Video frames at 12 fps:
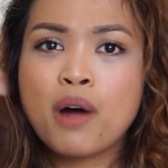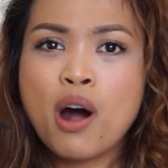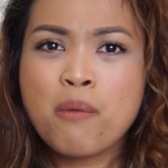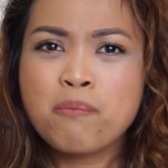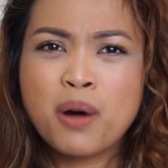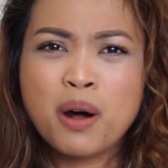
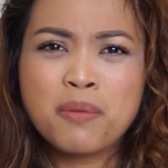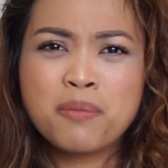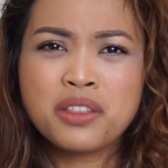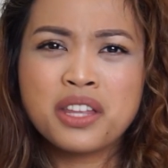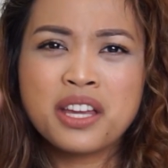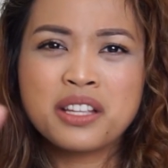pom-pom
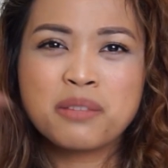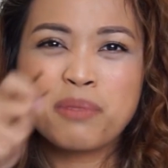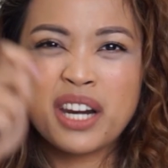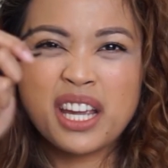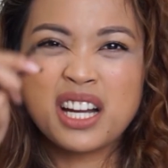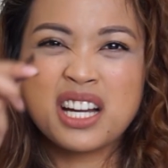things, but
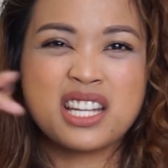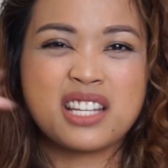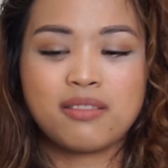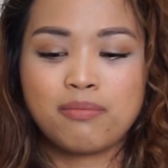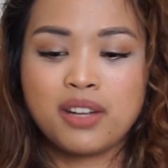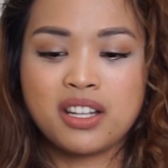I cut it
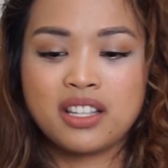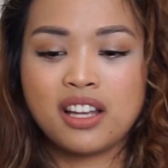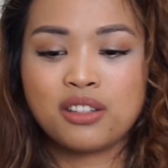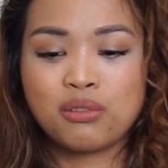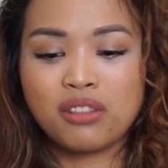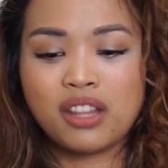because I
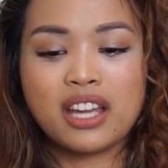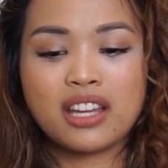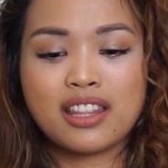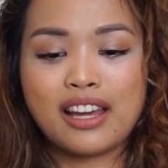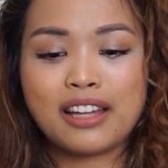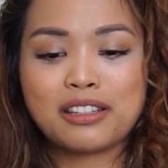don't like
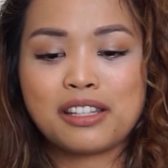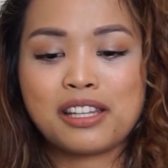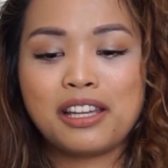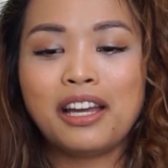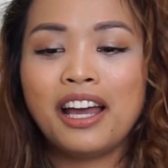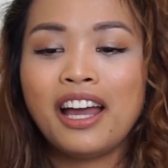
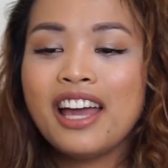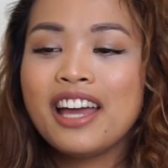that.